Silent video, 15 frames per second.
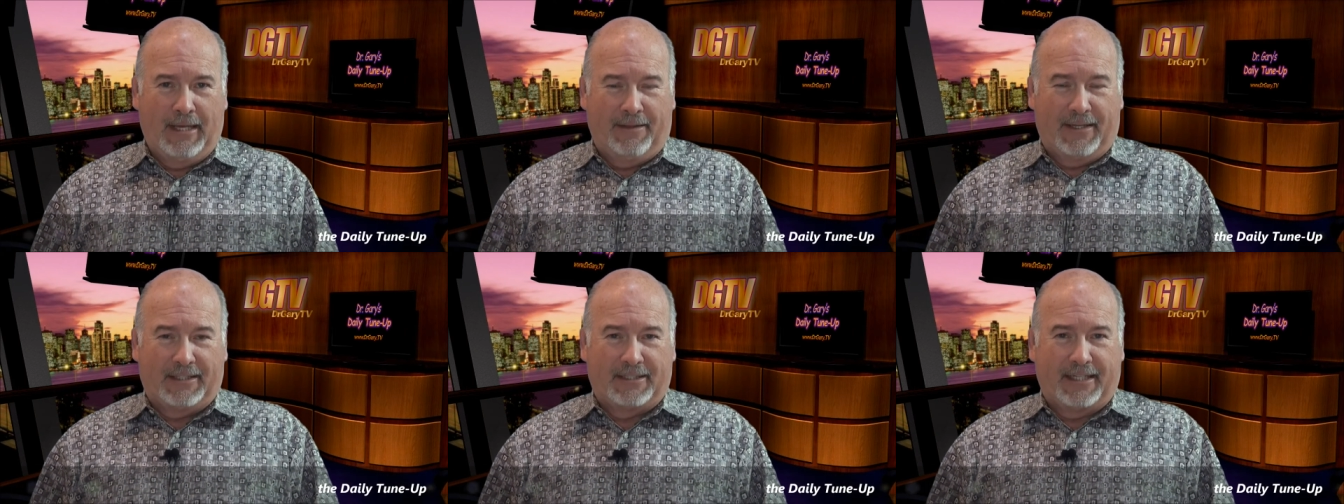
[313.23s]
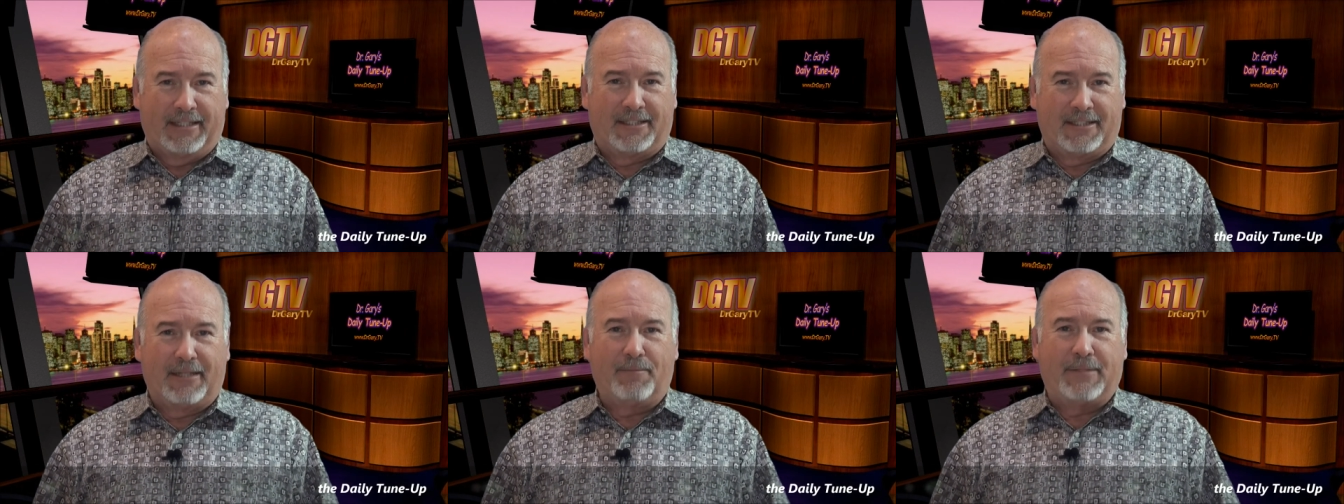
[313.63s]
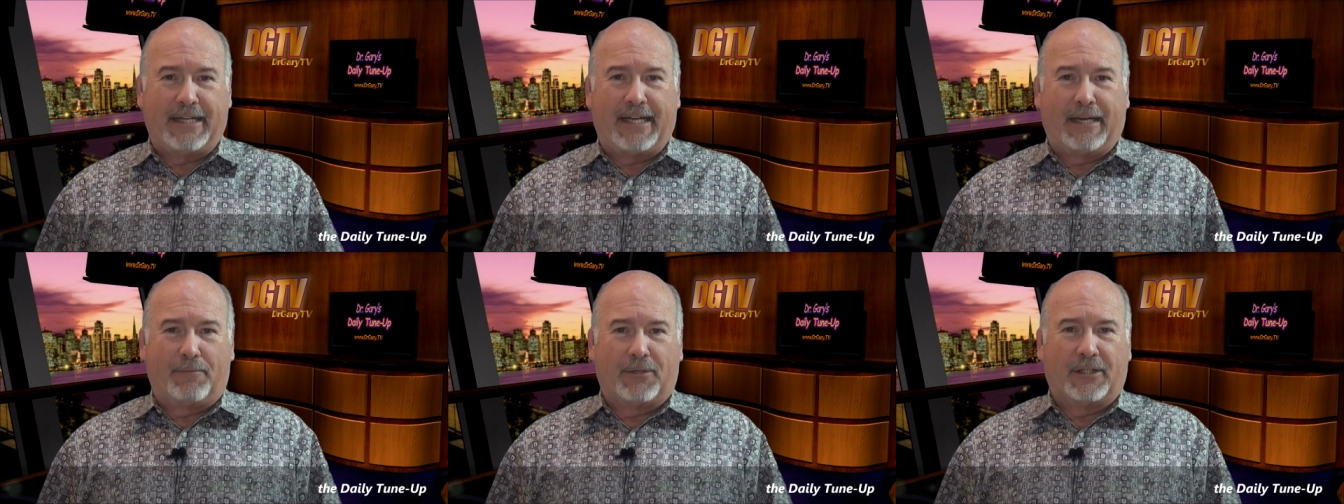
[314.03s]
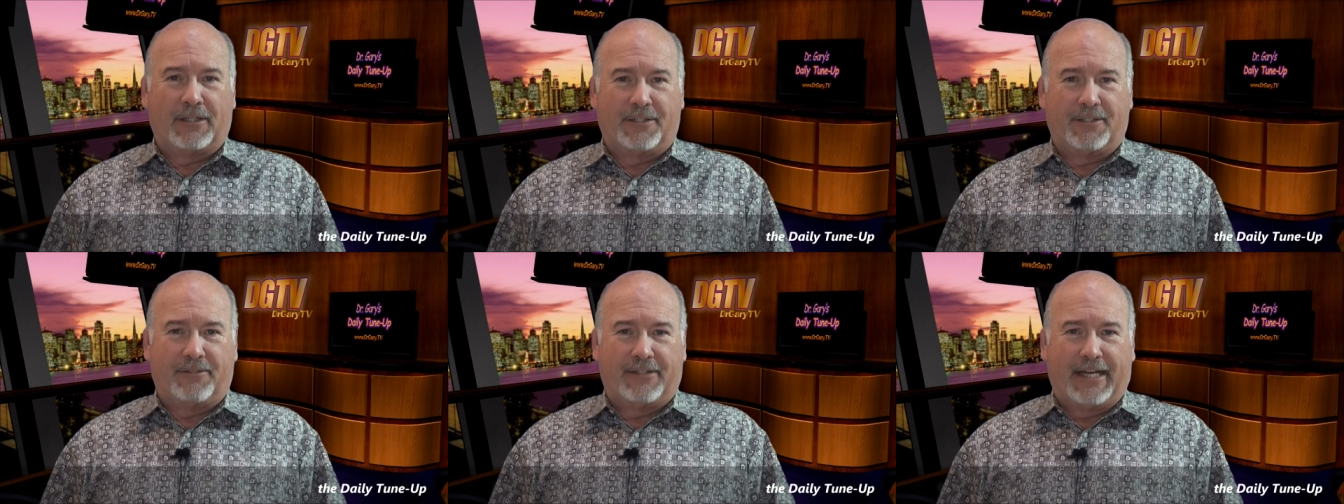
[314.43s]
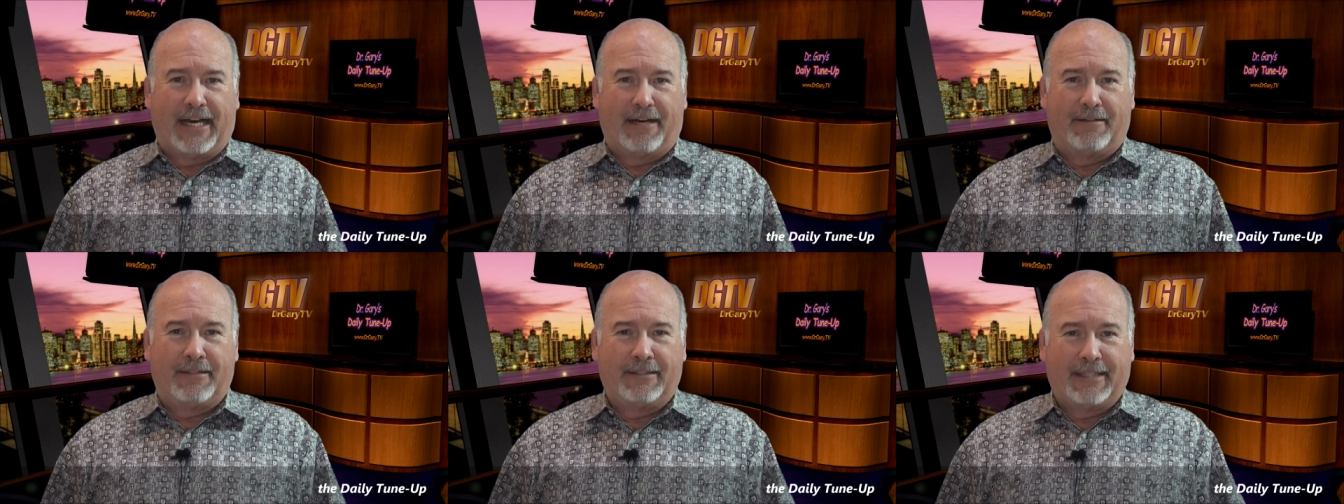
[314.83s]
They say, someday I'm going to do
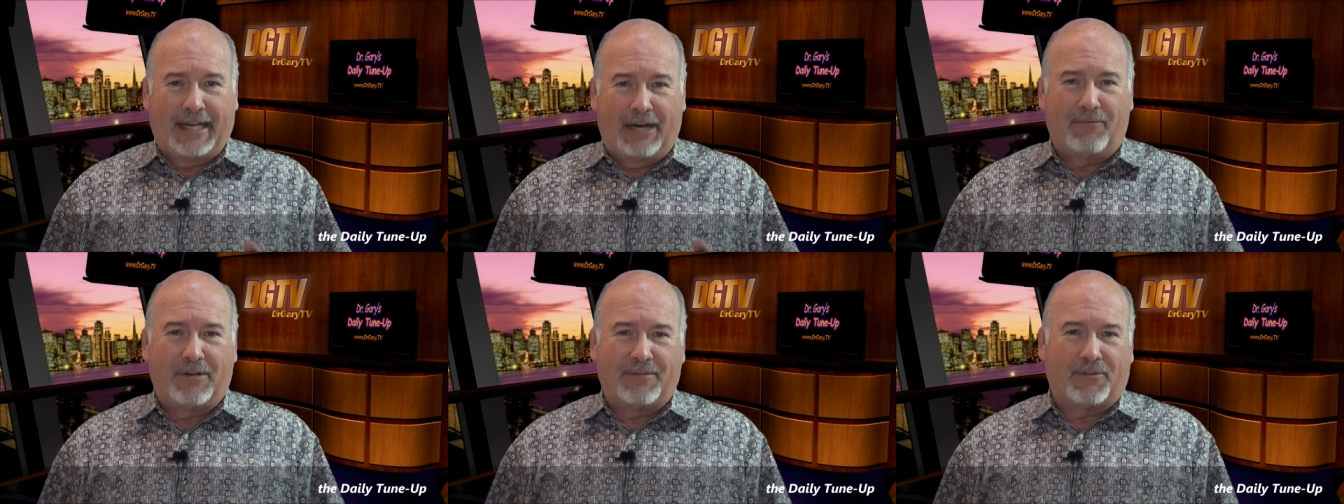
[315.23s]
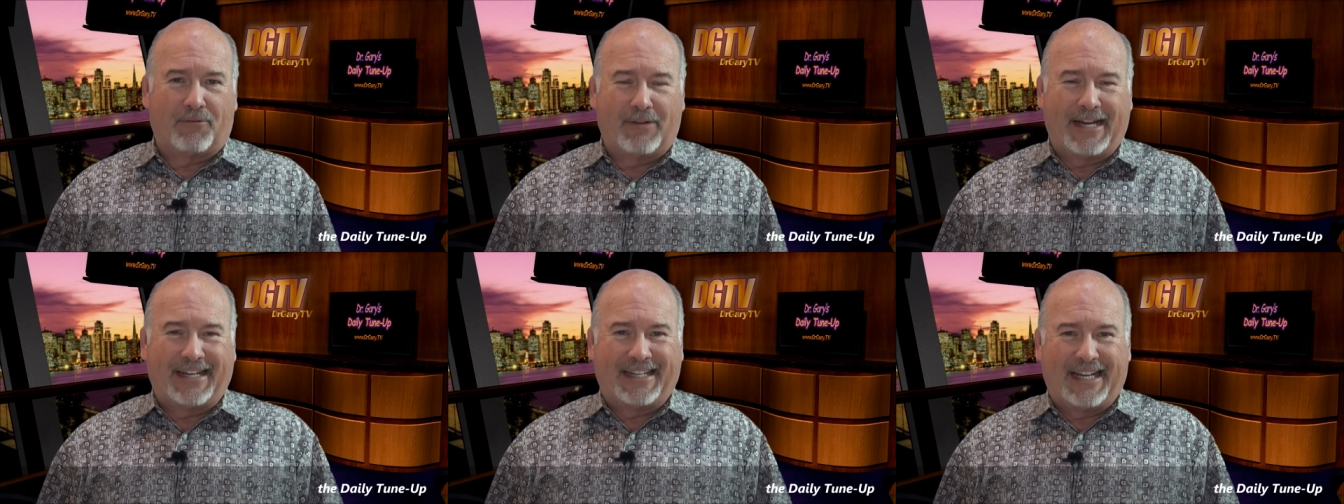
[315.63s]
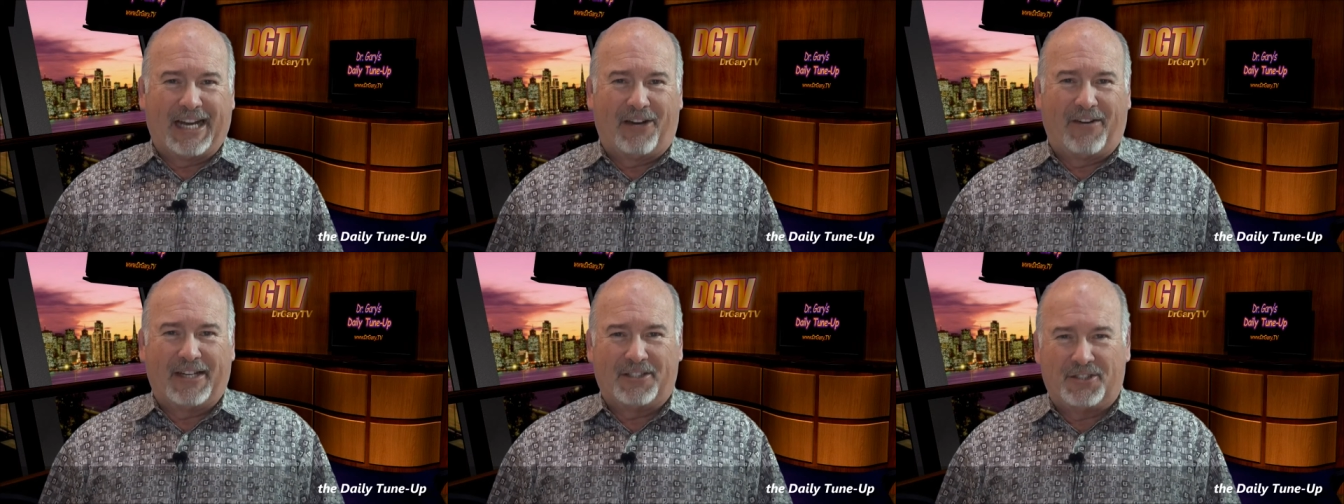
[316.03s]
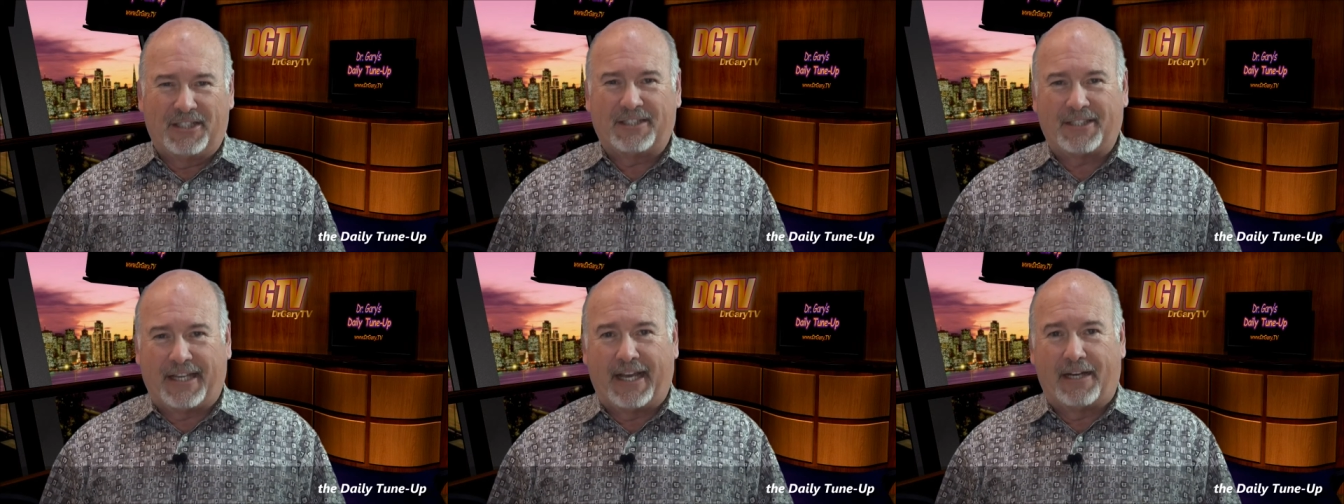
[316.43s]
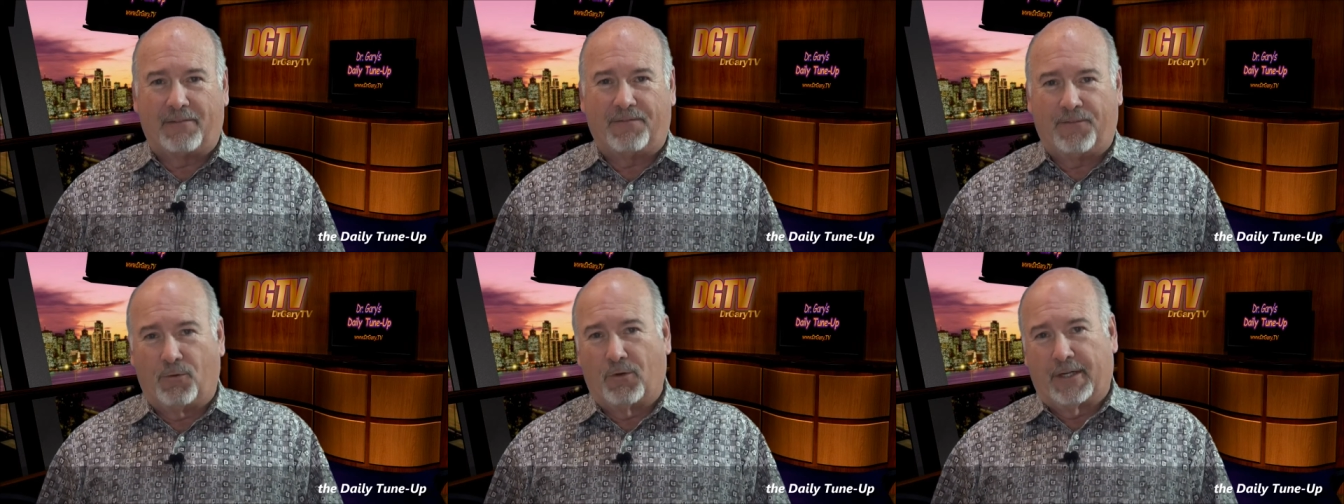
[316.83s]
that. However, right now I just can't
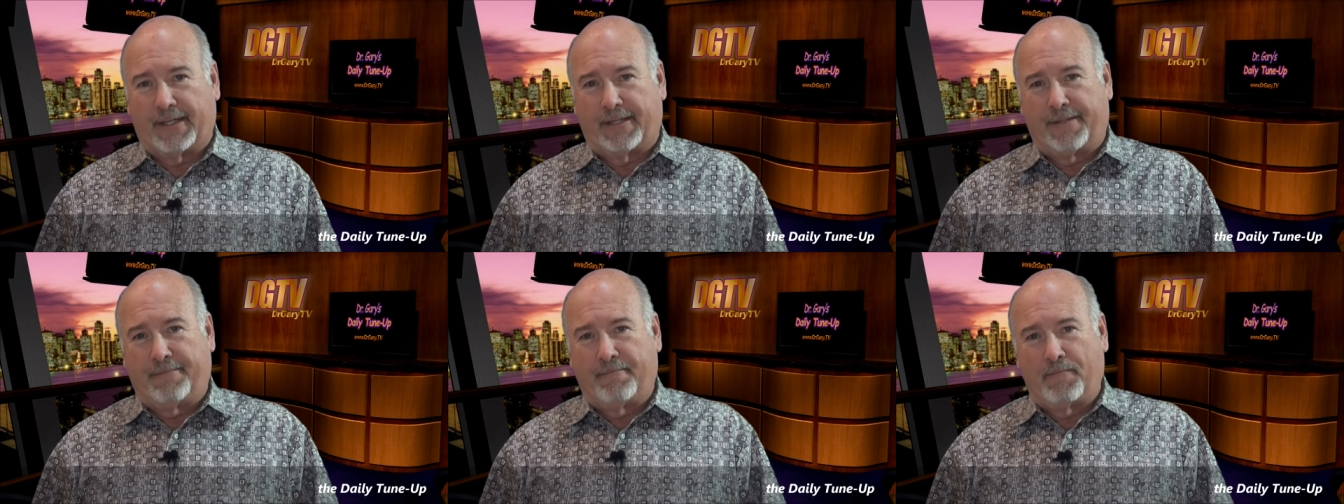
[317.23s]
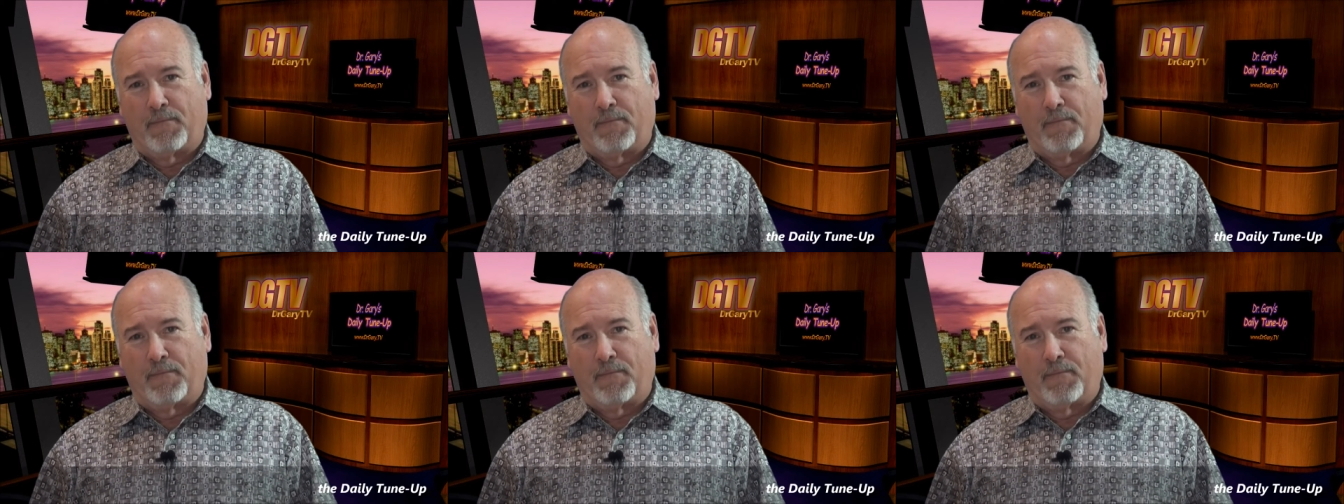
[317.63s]
afford it.